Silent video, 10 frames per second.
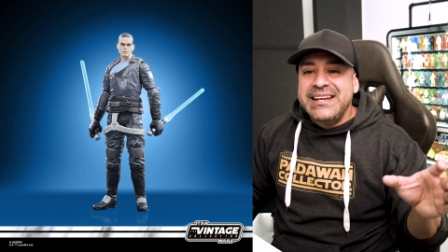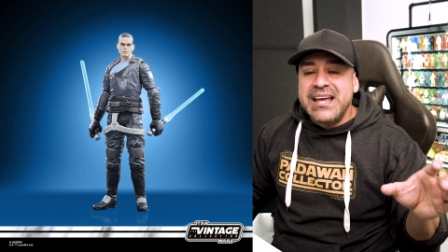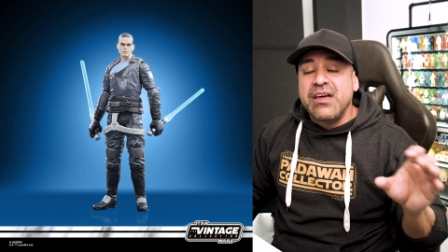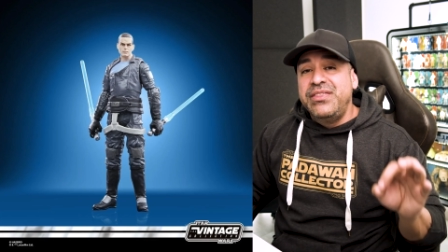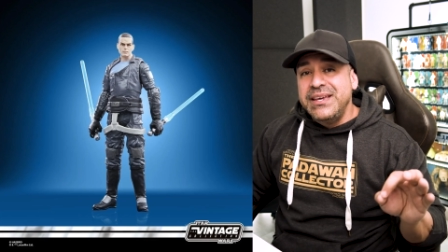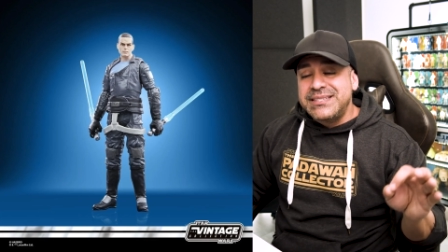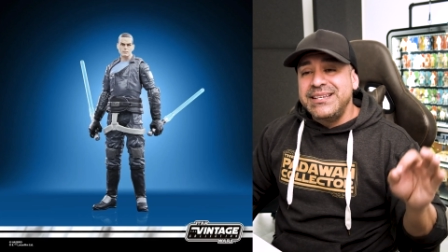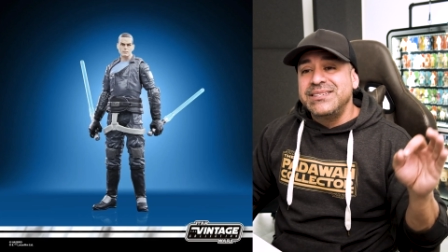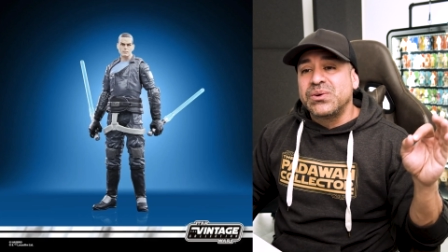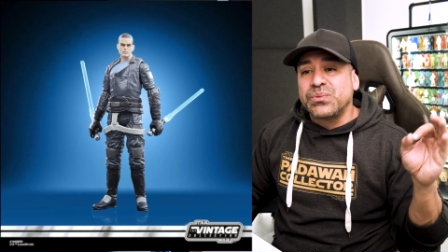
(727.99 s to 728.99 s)
Now this
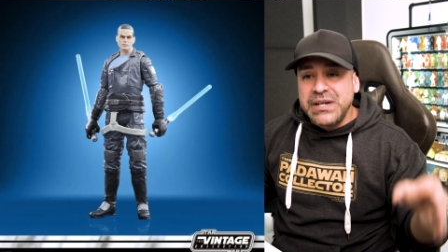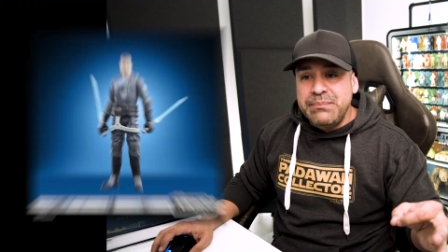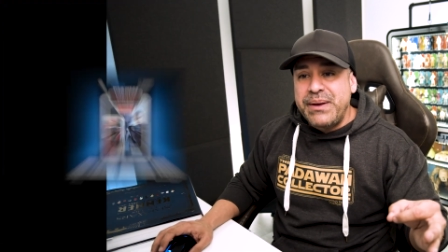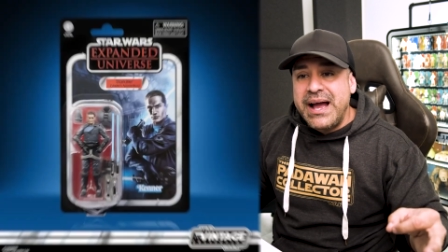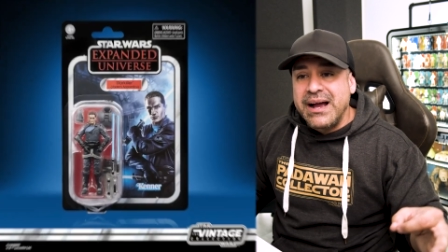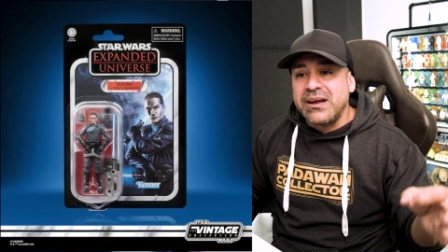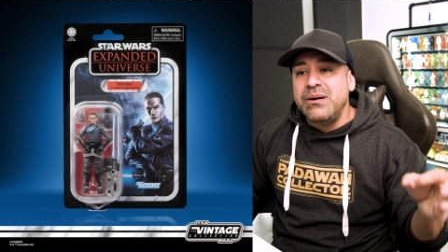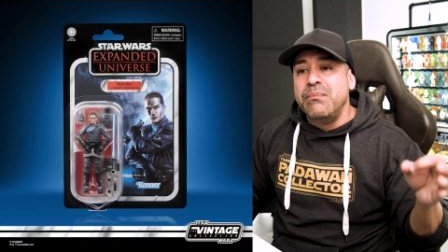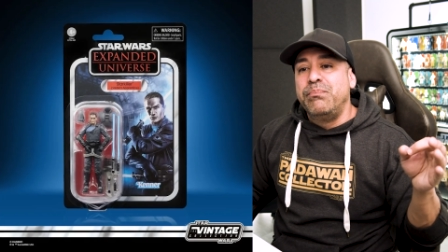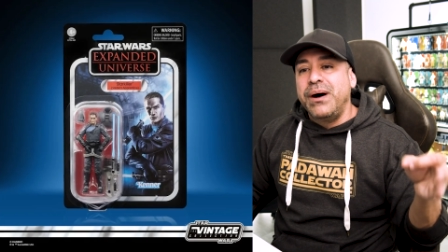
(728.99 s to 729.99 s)
is a repack,
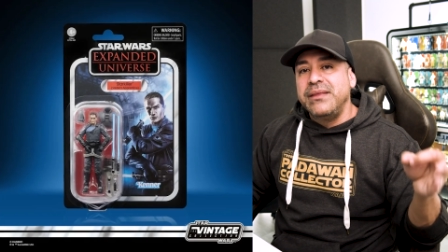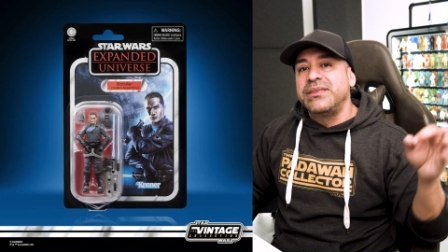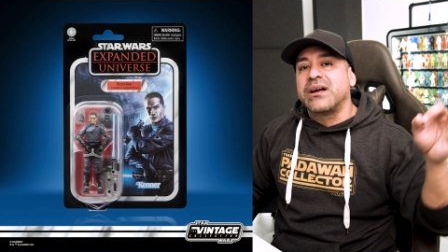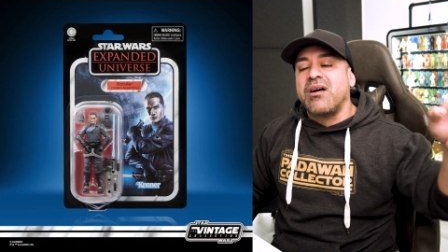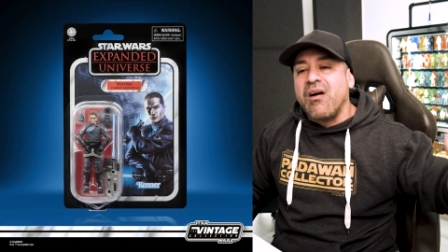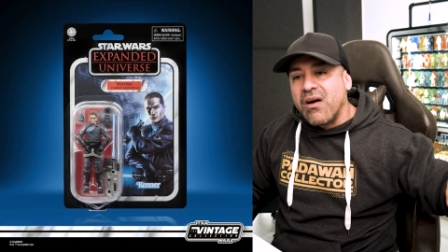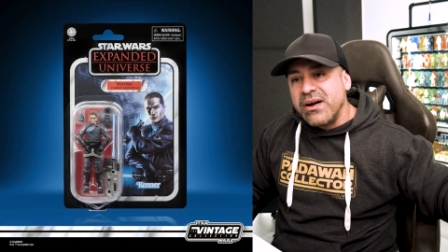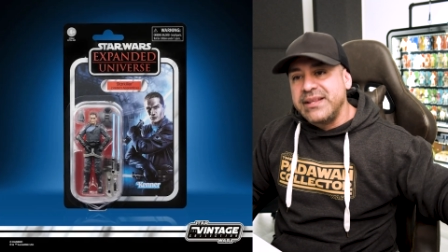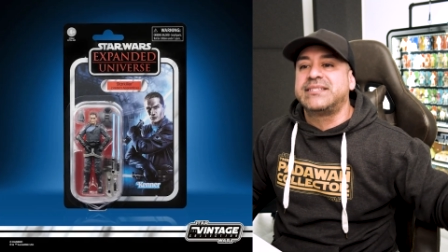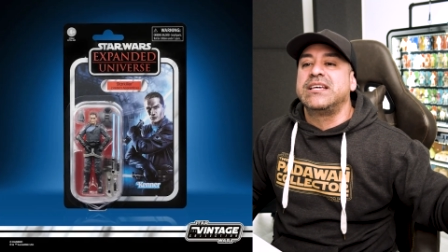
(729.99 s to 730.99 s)
but the
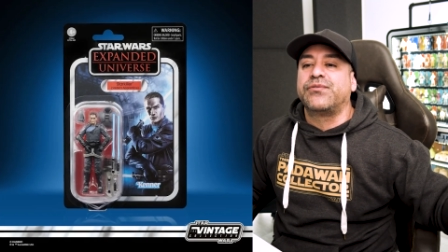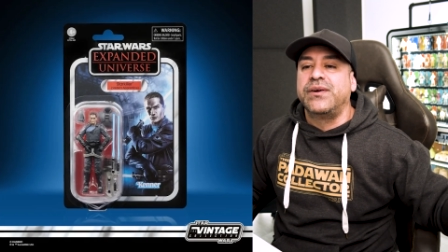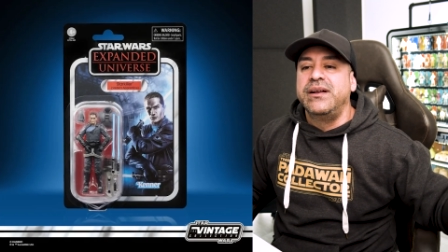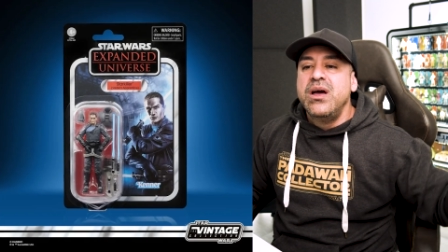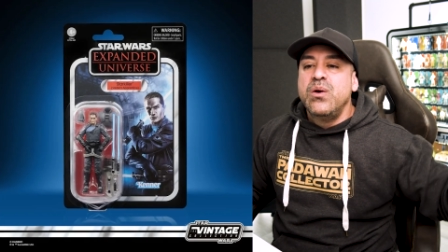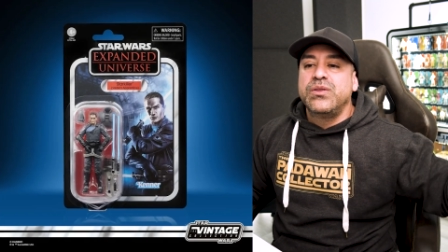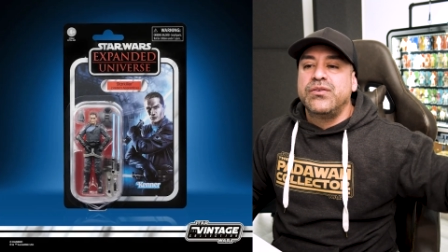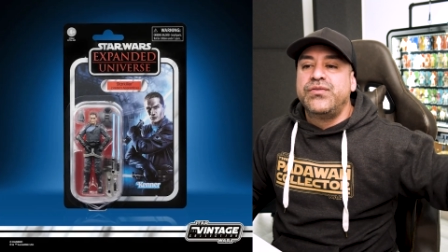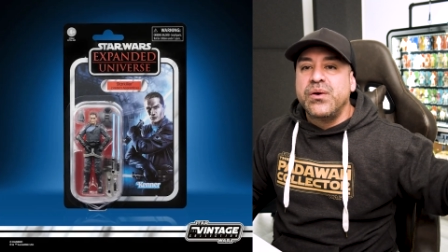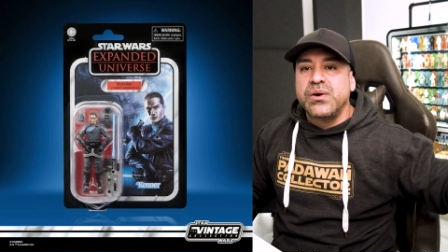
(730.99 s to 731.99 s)
card is different with a
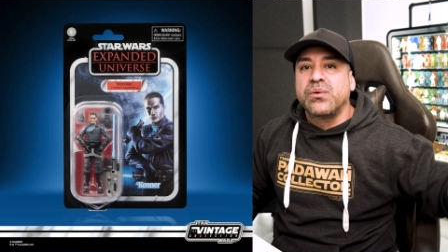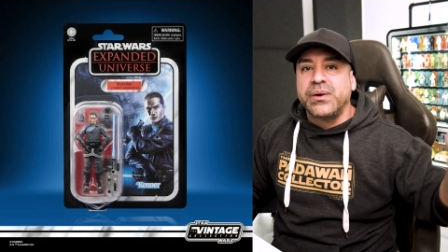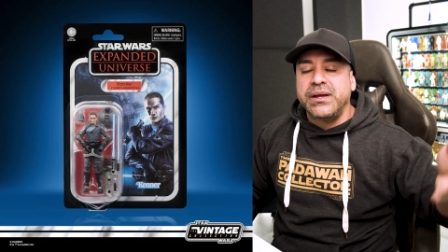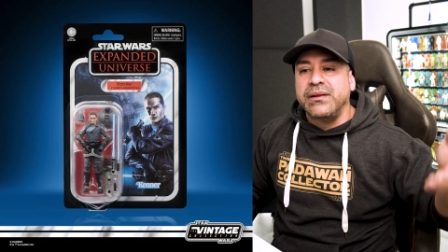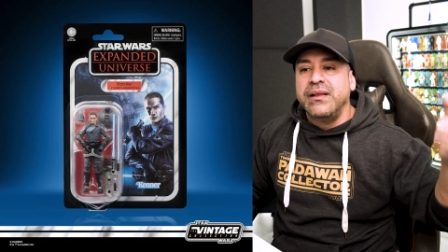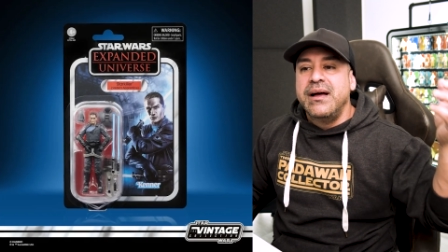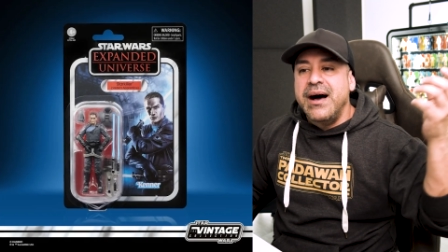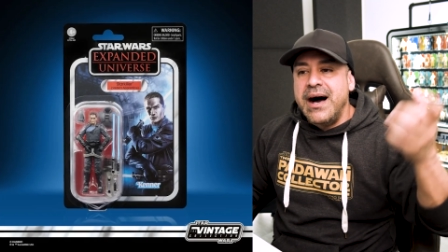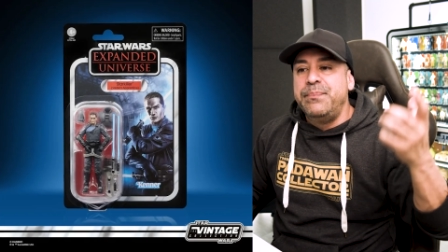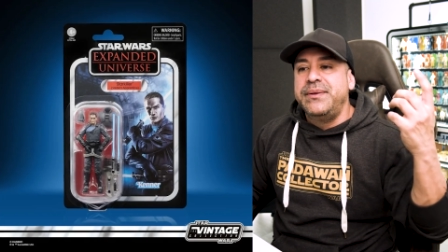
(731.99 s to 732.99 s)
photo real
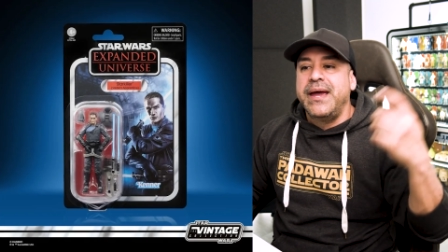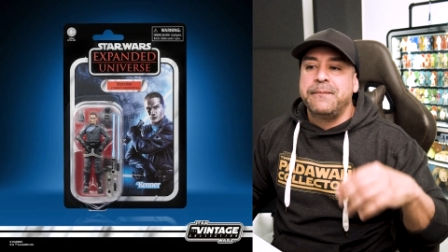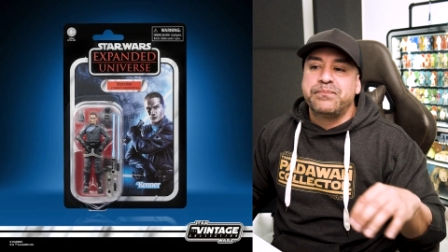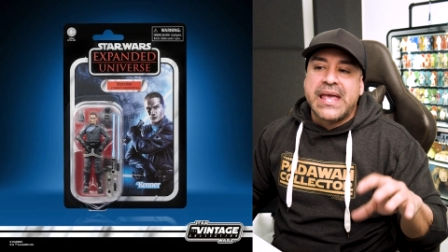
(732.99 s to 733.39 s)
update.